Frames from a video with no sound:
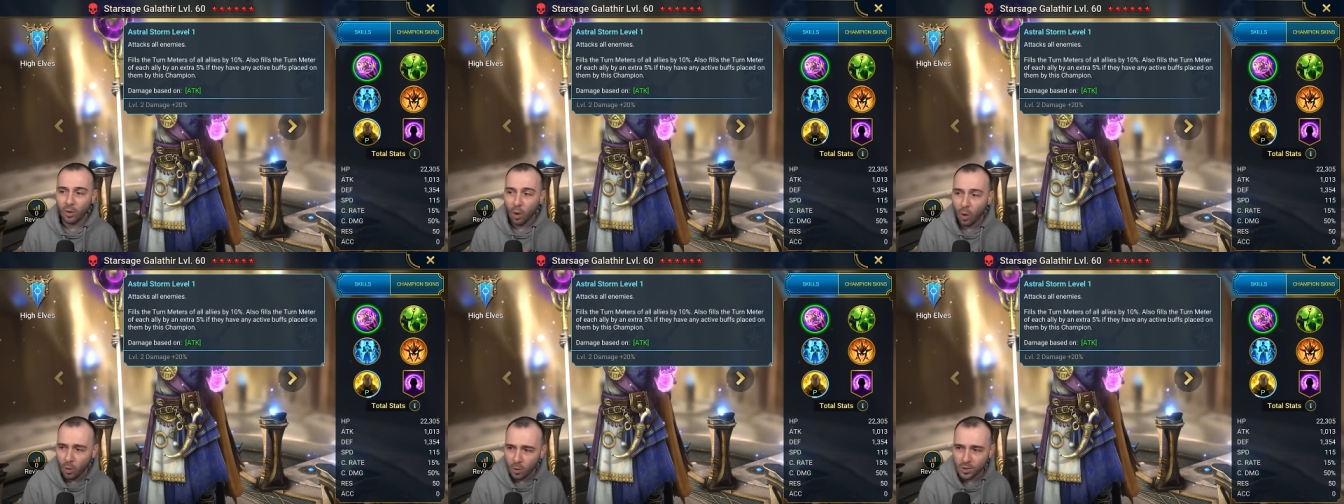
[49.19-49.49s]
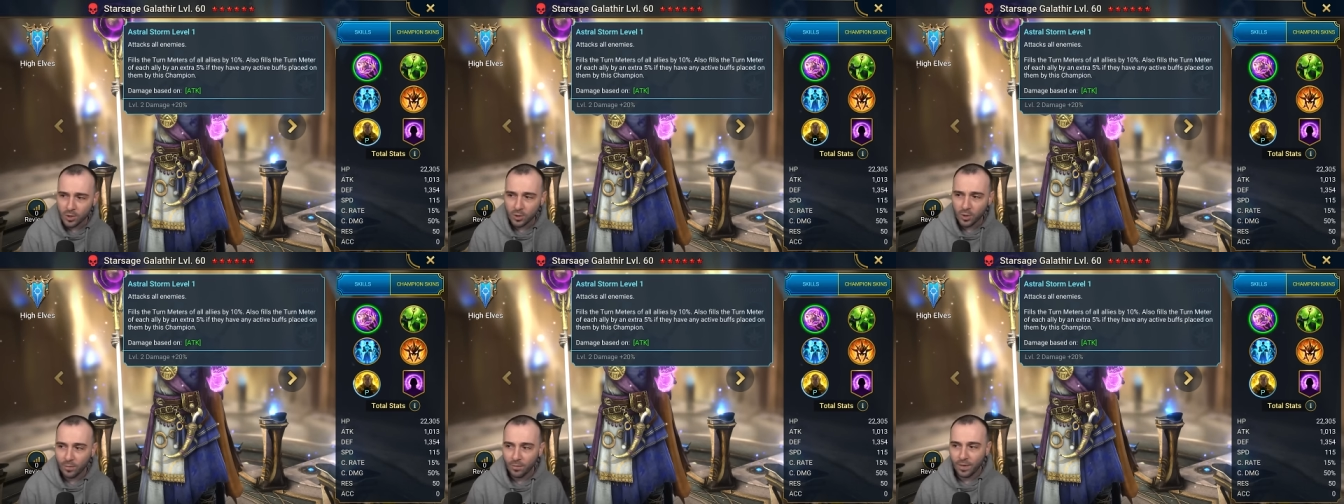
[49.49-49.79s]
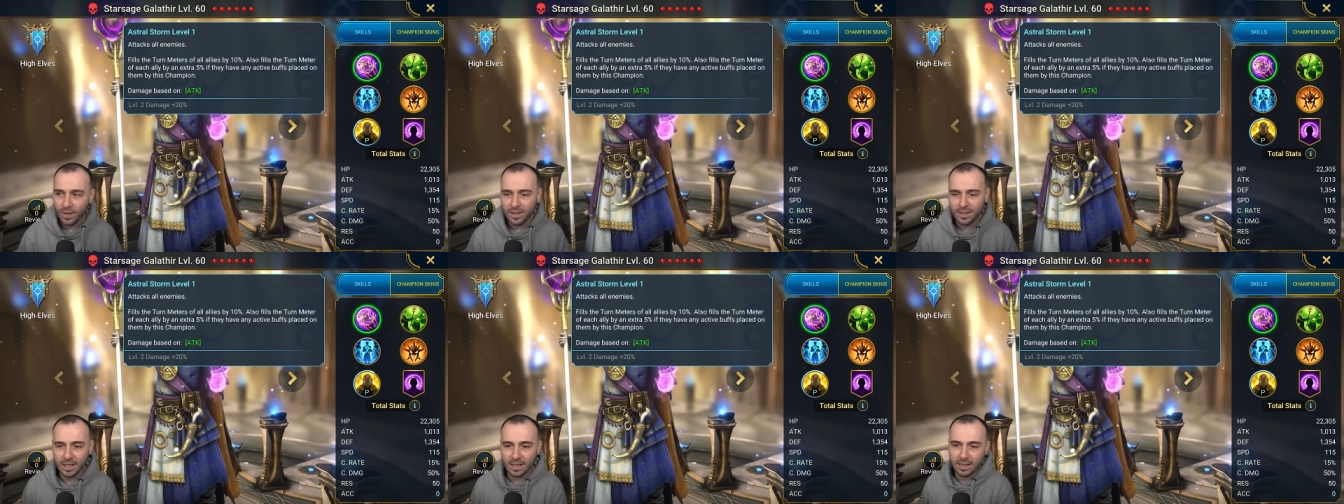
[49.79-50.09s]
also
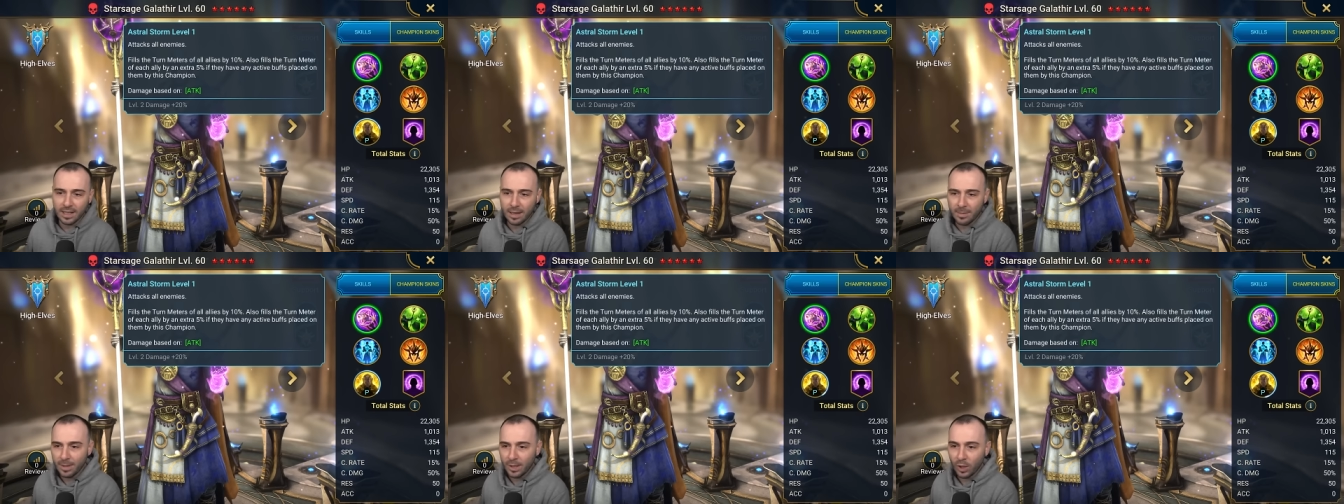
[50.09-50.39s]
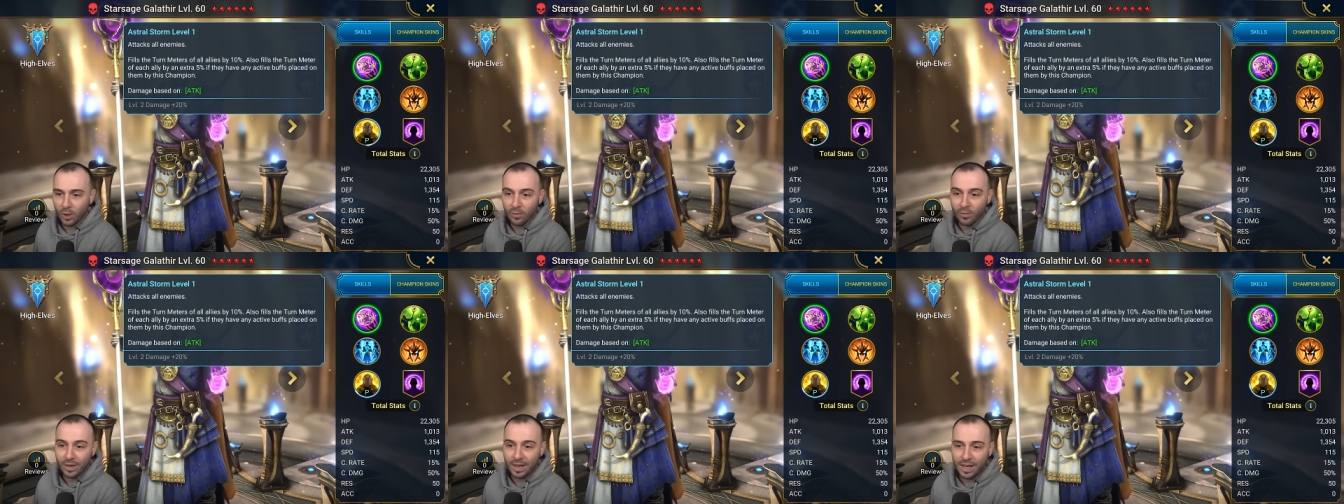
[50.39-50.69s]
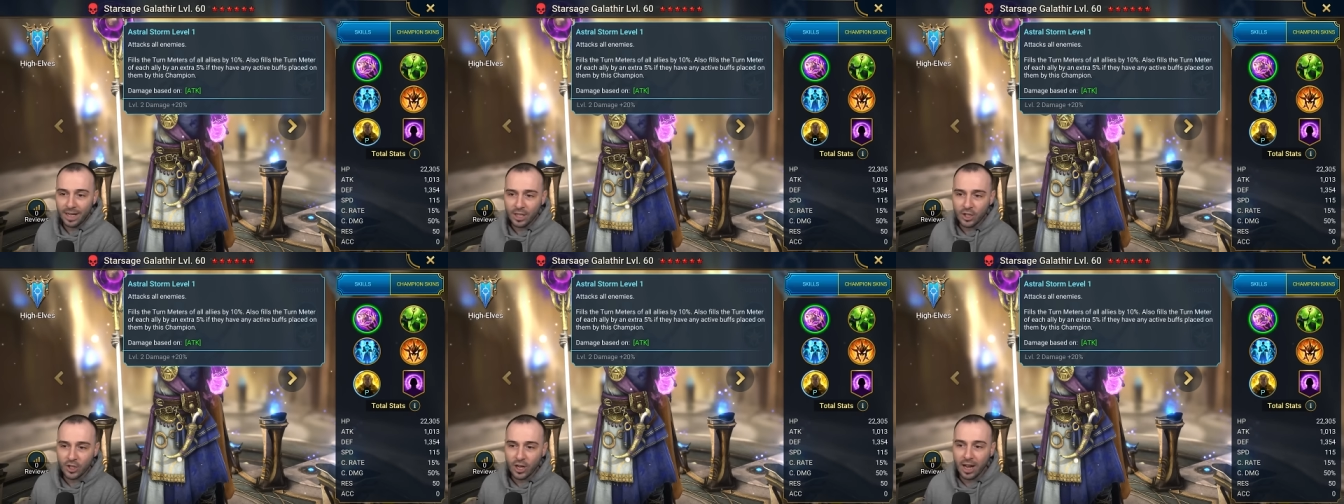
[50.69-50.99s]
fills the turn meter of
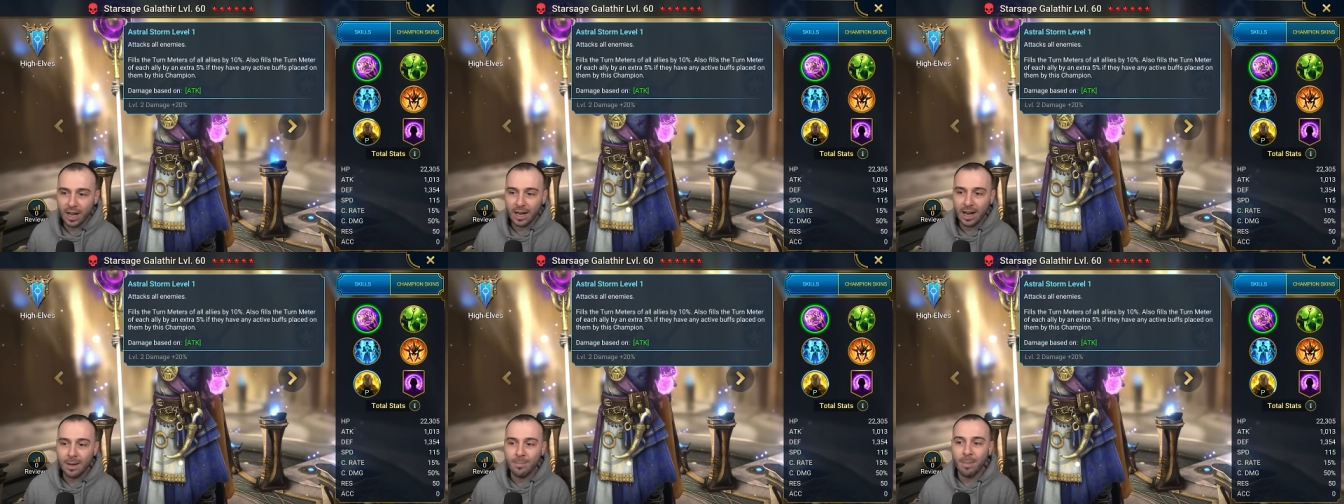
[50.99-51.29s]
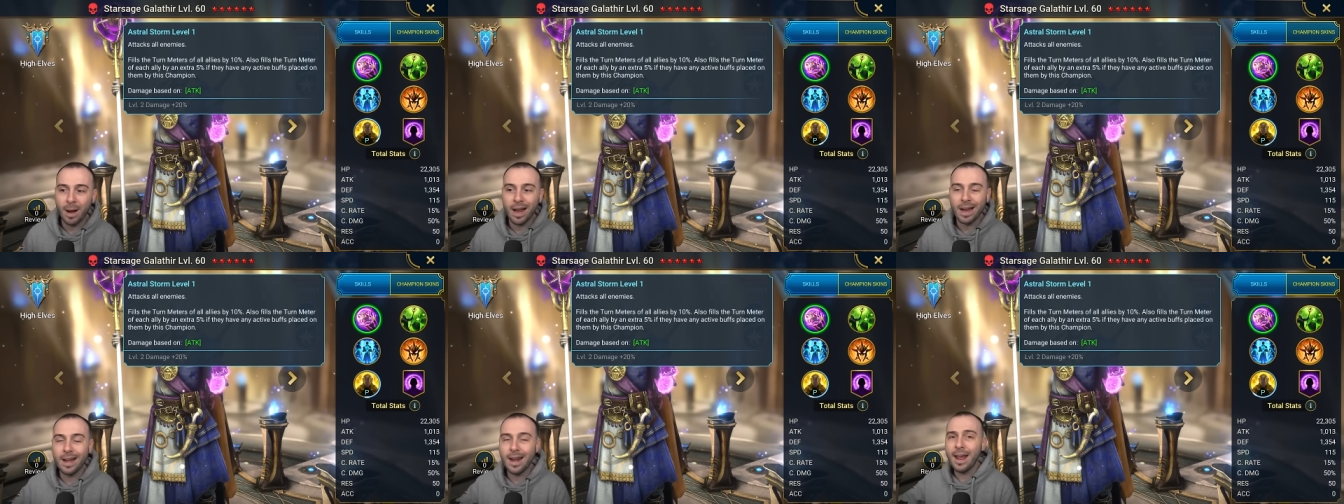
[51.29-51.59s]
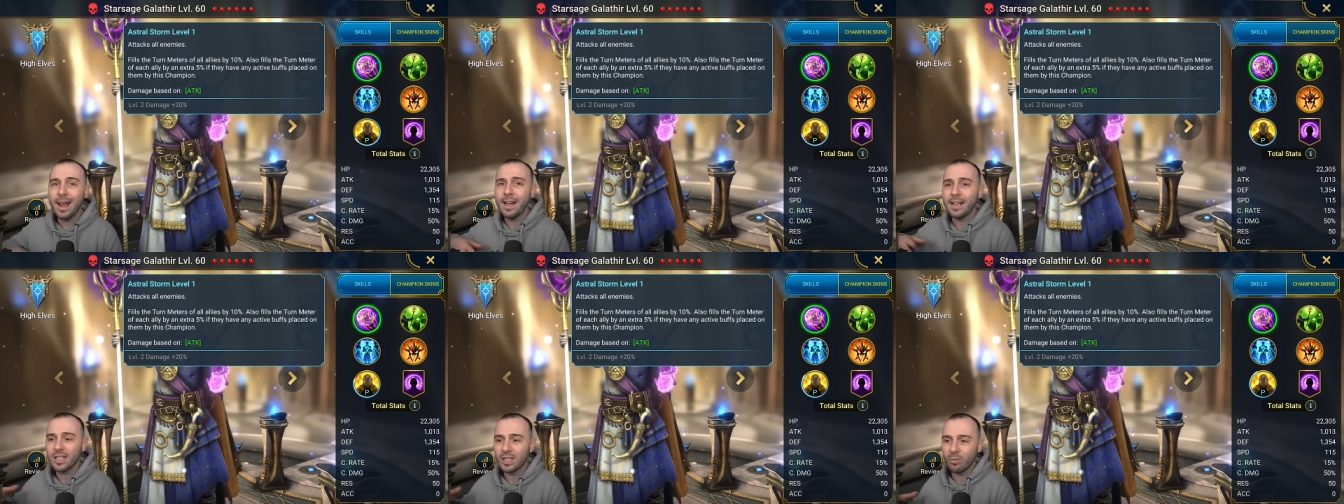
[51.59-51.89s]
each ally by an
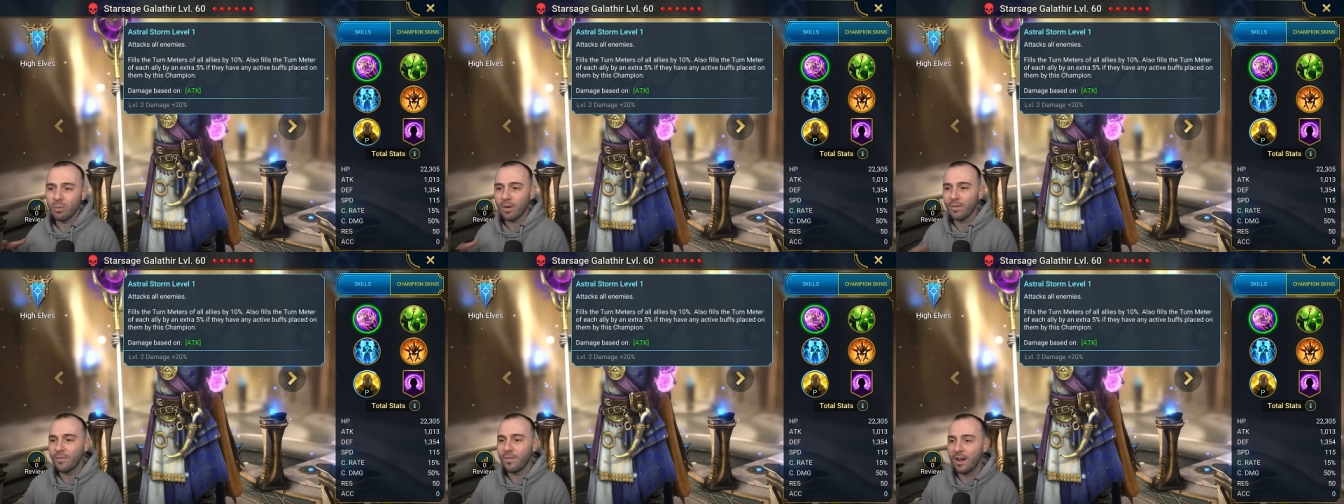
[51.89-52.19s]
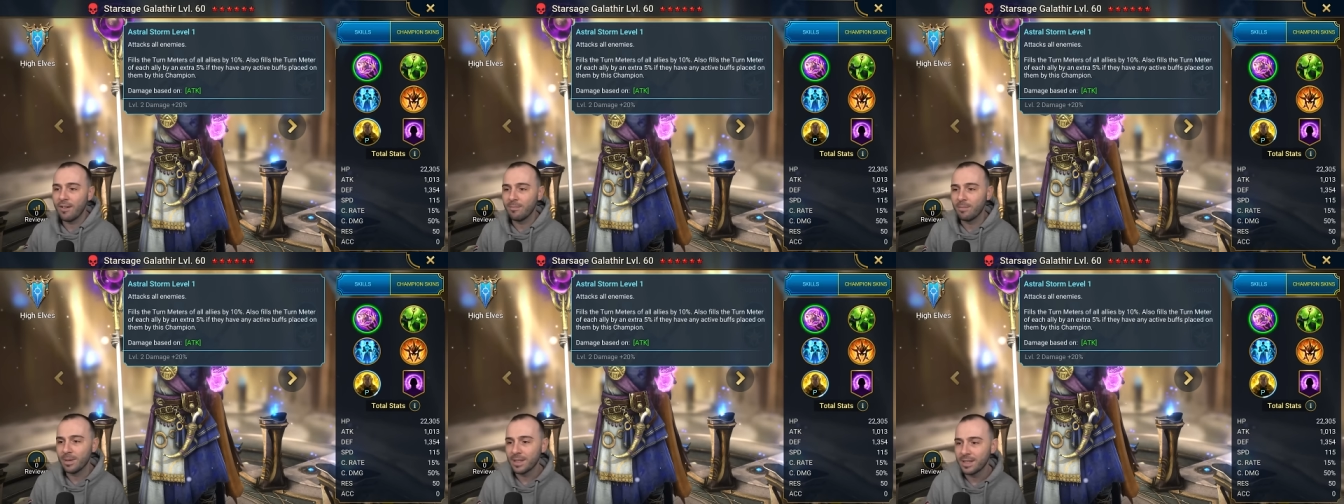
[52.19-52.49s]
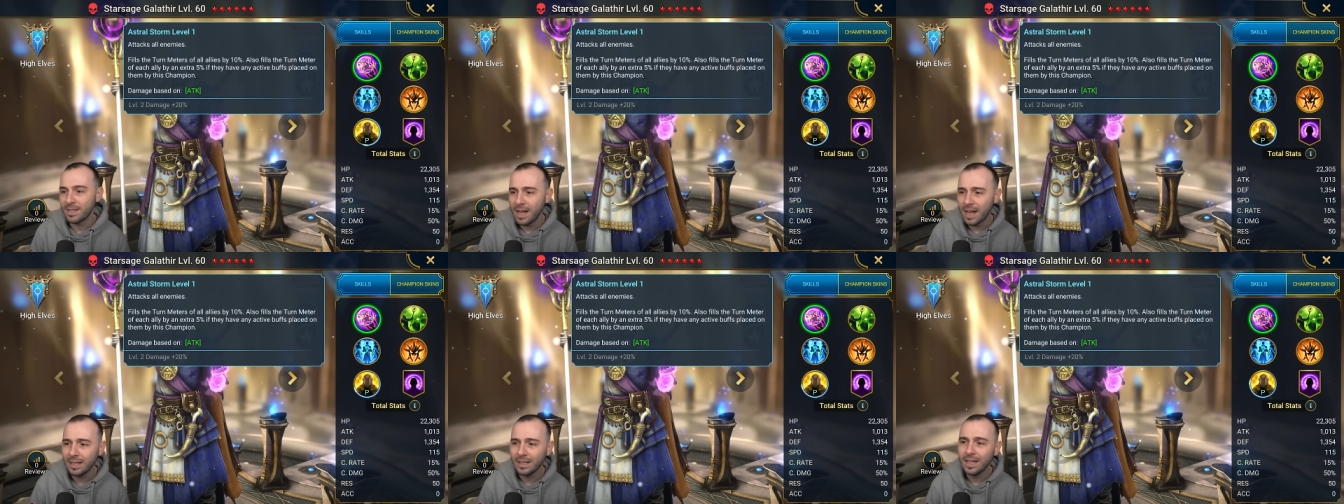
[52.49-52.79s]
extra
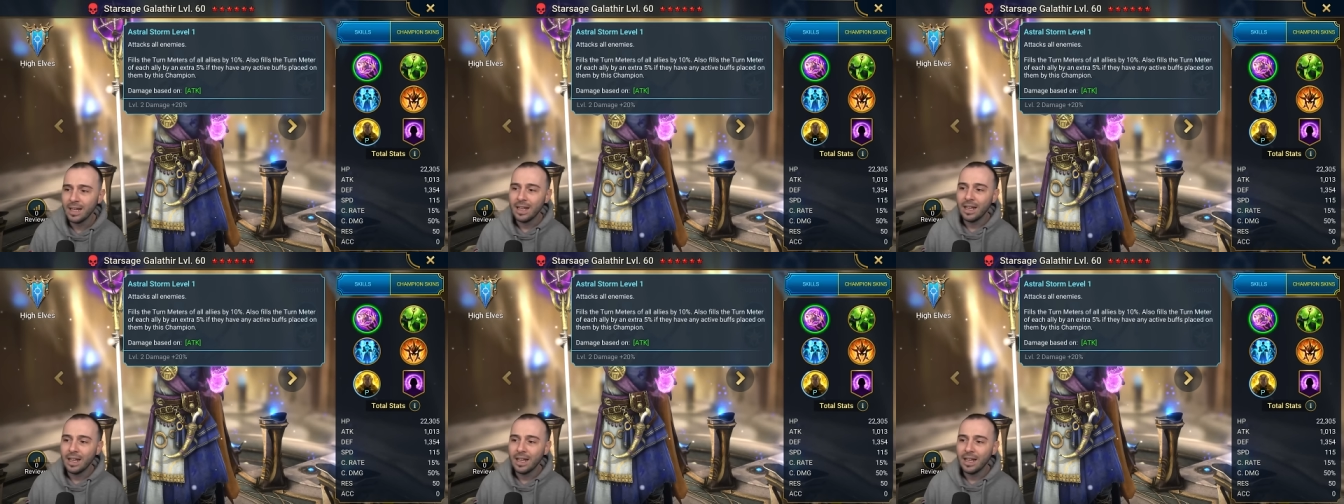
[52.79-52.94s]
5%